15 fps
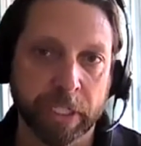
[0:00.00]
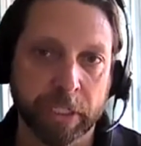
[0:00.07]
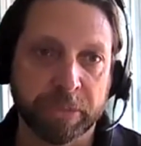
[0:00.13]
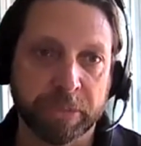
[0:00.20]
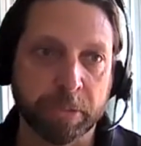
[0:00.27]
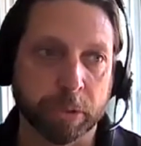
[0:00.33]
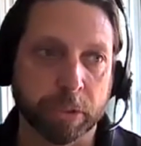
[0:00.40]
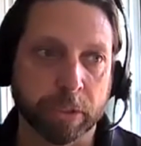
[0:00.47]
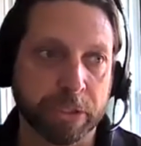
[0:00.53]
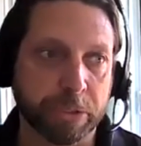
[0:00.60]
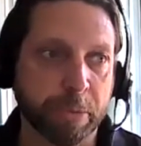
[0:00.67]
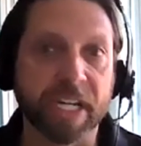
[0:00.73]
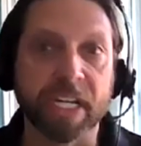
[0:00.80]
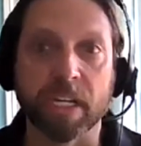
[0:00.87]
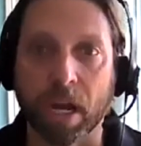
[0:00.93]
people as
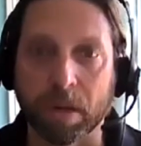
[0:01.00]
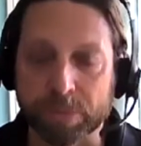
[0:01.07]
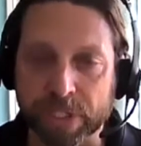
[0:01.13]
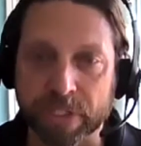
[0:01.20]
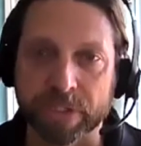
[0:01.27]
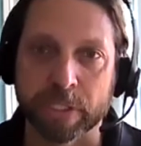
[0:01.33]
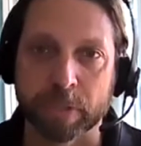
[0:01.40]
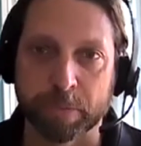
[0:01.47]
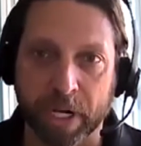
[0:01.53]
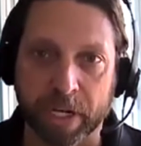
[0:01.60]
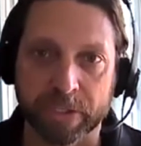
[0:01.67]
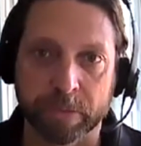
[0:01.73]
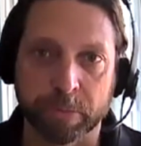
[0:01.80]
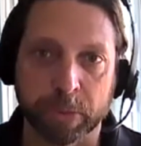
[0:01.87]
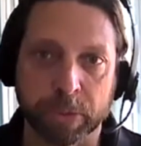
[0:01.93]
many options as
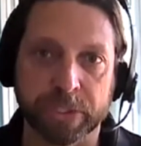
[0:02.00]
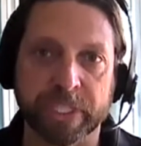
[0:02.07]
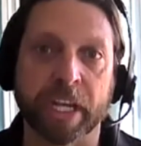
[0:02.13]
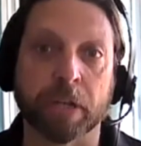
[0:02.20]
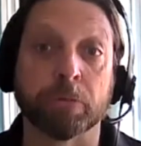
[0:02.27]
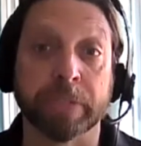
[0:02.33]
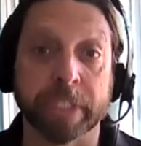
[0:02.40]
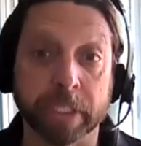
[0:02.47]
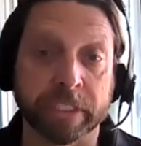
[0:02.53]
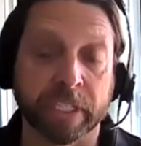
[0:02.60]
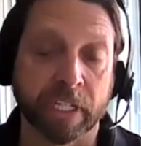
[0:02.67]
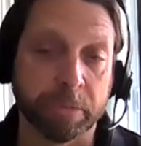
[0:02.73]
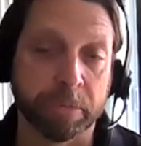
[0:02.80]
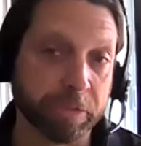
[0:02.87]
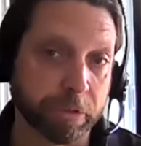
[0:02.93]
possible to get
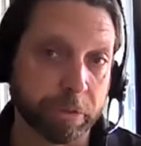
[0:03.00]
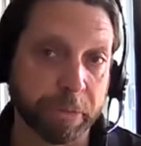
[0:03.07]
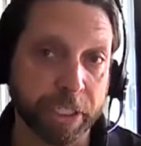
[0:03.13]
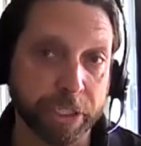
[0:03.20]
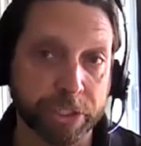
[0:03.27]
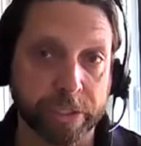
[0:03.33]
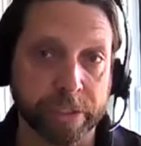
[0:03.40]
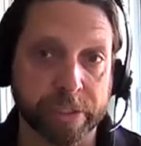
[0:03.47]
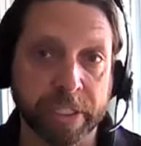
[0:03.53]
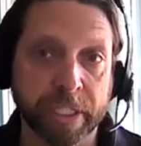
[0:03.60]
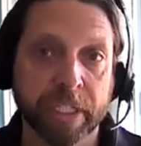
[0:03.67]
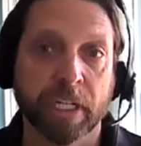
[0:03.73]
real-time information